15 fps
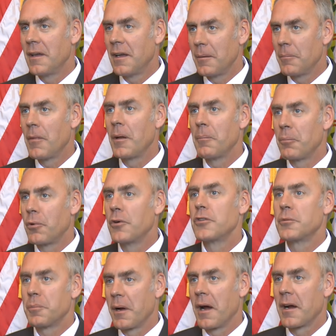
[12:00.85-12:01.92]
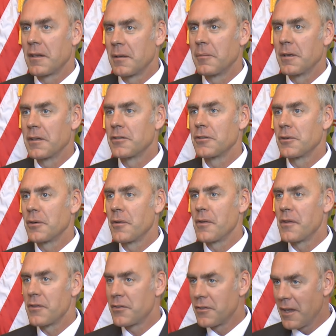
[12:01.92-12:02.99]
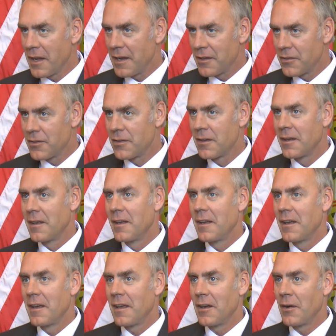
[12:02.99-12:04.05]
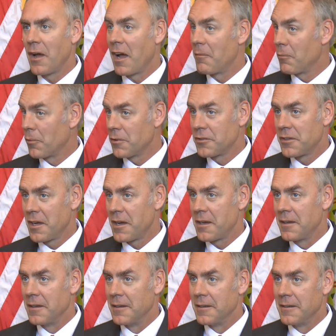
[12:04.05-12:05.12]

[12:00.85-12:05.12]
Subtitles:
and push back to make sure the states, you know, have more say.